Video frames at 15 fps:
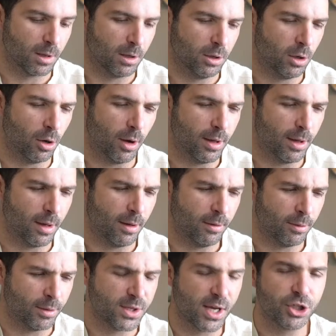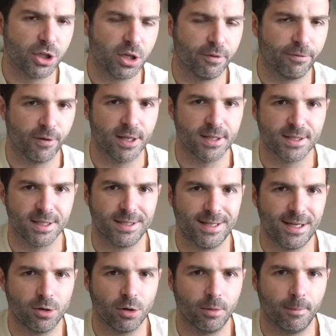you know, it was actually a friend's
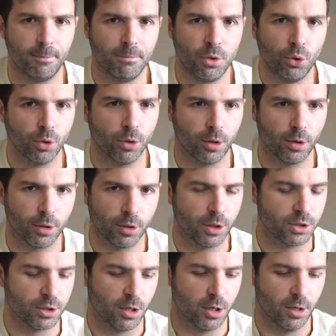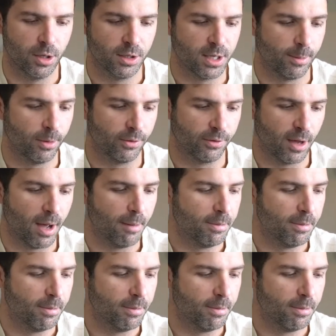Dieter Mueller guitar, a Doubletop.